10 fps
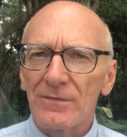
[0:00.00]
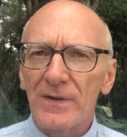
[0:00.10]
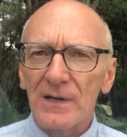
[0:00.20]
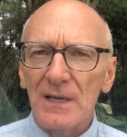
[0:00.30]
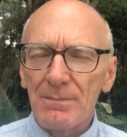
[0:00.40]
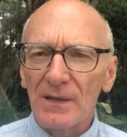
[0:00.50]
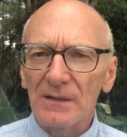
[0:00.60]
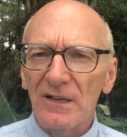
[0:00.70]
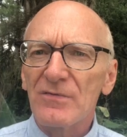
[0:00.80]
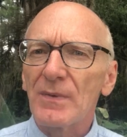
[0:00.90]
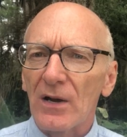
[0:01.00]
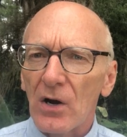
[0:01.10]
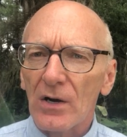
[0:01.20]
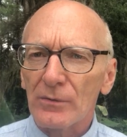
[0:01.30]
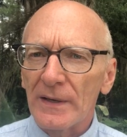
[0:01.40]
variability of my
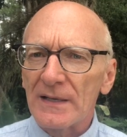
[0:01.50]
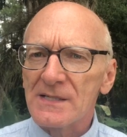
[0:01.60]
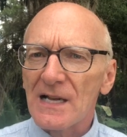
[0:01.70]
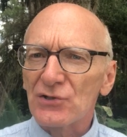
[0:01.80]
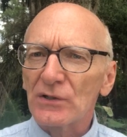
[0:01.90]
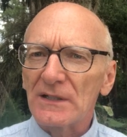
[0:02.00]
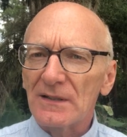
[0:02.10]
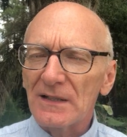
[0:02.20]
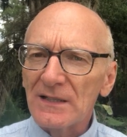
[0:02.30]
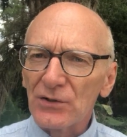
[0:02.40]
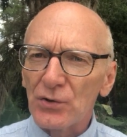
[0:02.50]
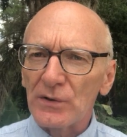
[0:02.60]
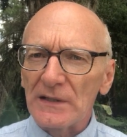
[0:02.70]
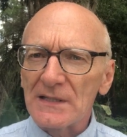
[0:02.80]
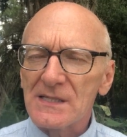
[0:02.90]
heart rate is actually
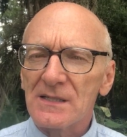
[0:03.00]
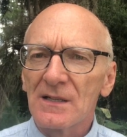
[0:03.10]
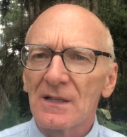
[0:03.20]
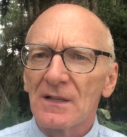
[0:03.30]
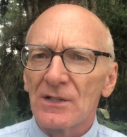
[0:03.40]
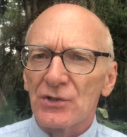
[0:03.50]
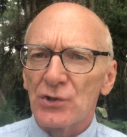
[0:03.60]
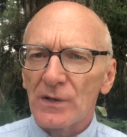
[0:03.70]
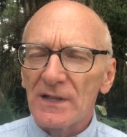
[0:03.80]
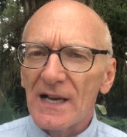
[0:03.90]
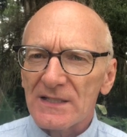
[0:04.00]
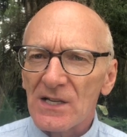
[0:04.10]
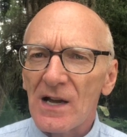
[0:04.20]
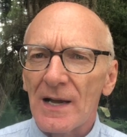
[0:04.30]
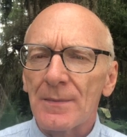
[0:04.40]
increased during that
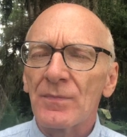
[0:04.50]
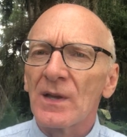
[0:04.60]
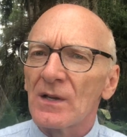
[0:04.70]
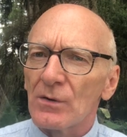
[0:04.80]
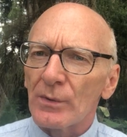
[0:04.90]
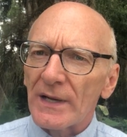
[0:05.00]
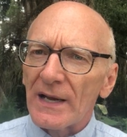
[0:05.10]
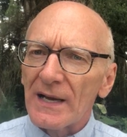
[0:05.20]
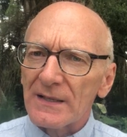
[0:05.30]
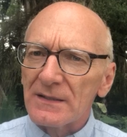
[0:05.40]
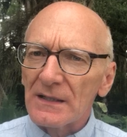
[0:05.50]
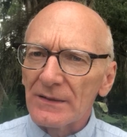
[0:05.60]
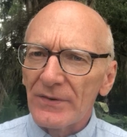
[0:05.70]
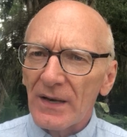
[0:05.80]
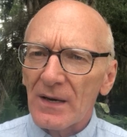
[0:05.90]
time when I had an
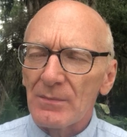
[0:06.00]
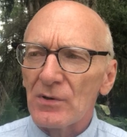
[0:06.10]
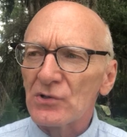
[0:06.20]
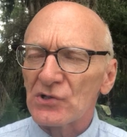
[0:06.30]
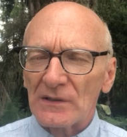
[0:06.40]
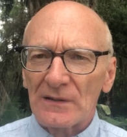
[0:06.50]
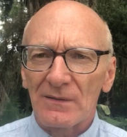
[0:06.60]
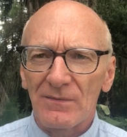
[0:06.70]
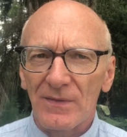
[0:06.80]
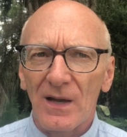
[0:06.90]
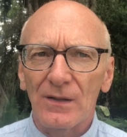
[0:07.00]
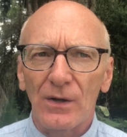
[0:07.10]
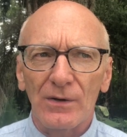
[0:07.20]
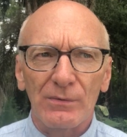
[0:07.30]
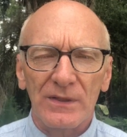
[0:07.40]
elevated emotion
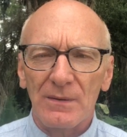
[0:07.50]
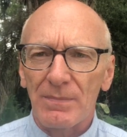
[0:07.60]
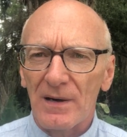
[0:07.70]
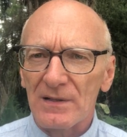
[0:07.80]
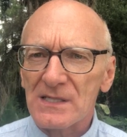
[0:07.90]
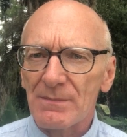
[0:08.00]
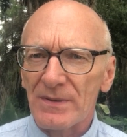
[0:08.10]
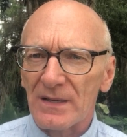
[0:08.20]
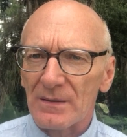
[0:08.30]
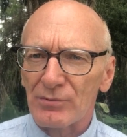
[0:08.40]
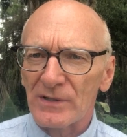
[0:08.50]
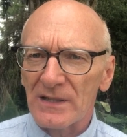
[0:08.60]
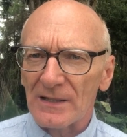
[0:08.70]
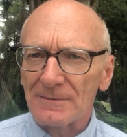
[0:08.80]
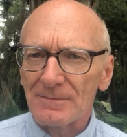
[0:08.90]
along with the parasympathetic
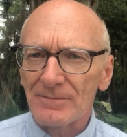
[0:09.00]
breathing.